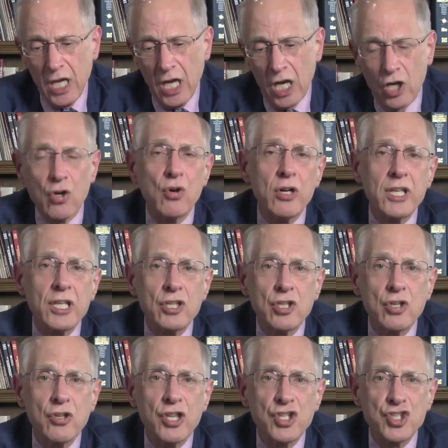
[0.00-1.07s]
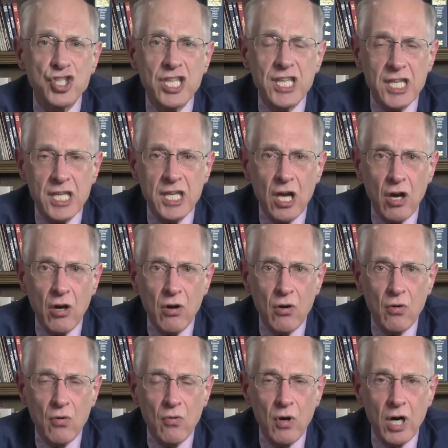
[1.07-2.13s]
according to the
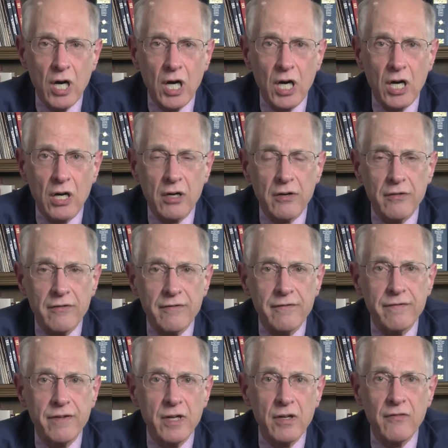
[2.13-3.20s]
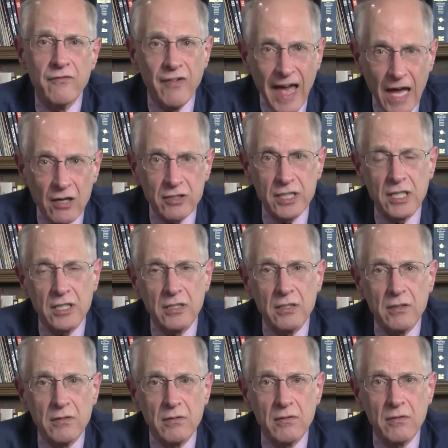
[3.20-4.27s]
CEO of
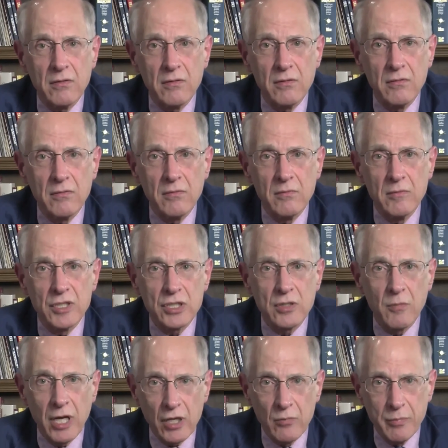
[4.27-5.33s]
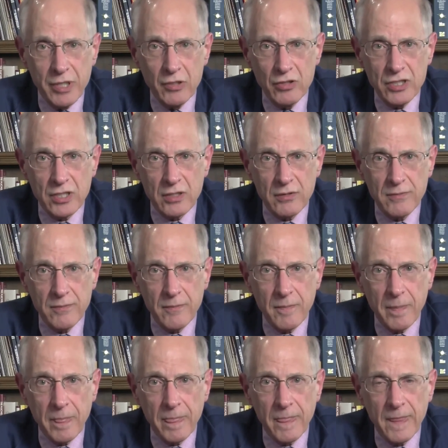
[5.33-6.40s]
Valeant, Mr. Michael Pearson,
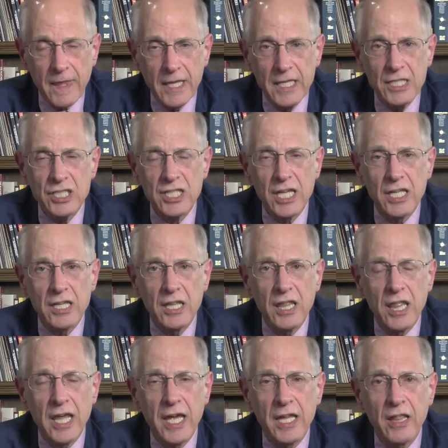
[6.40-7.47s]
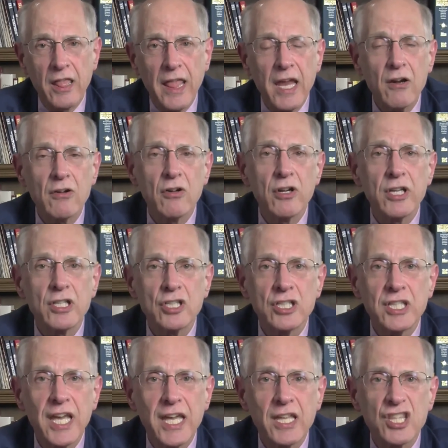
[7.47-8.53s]
he said that they're going to
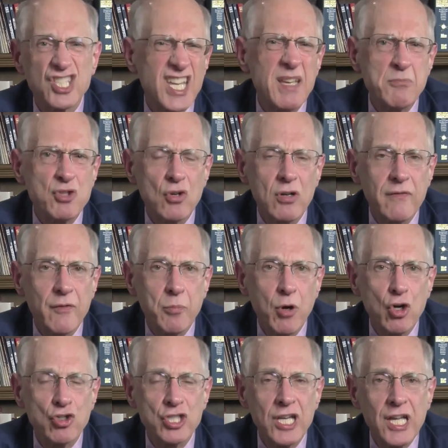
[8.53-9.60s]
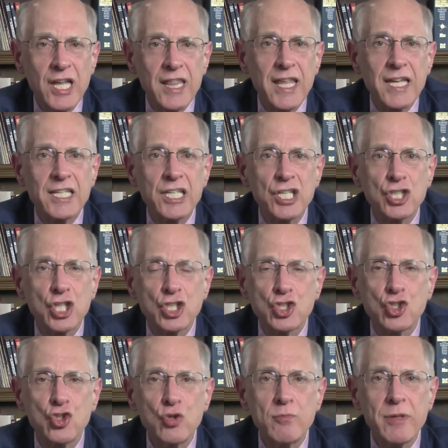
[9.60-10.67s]
take the same sort of approach they did to
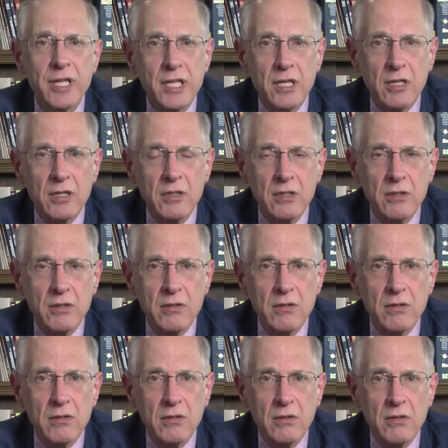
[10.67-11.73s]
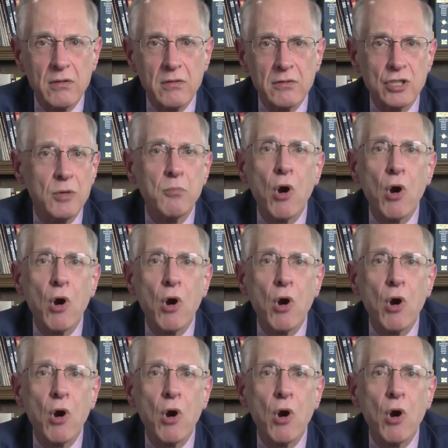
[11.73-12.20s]
Jublia to